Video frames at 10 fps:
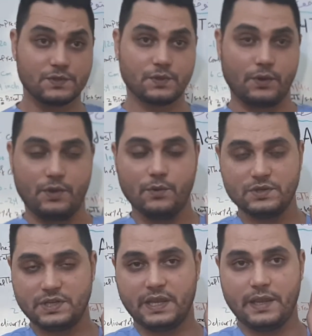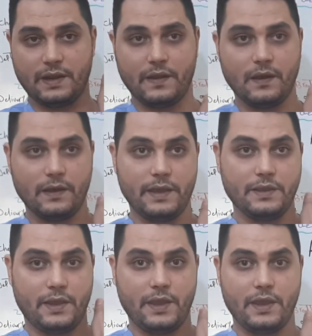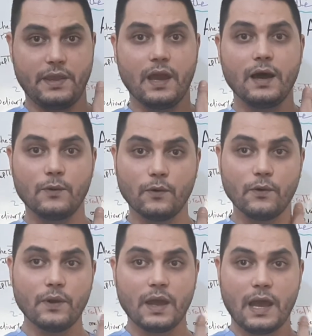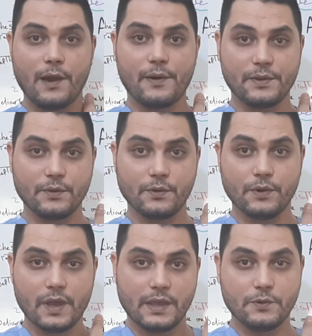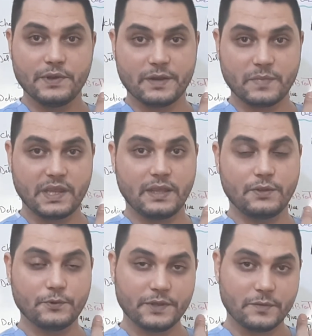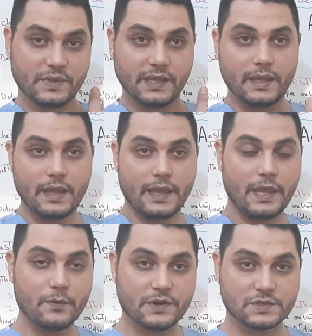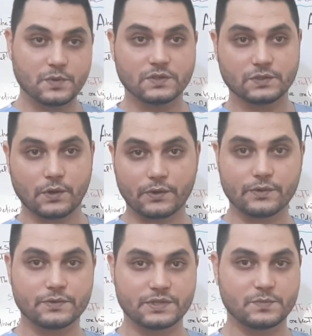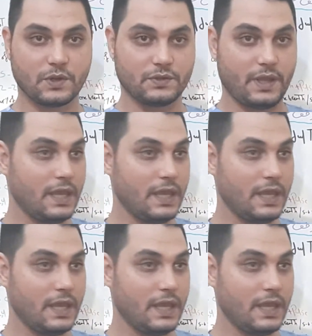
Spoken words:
So you will check here, hey, hello, how are you? You hear me? He will respond or not respond.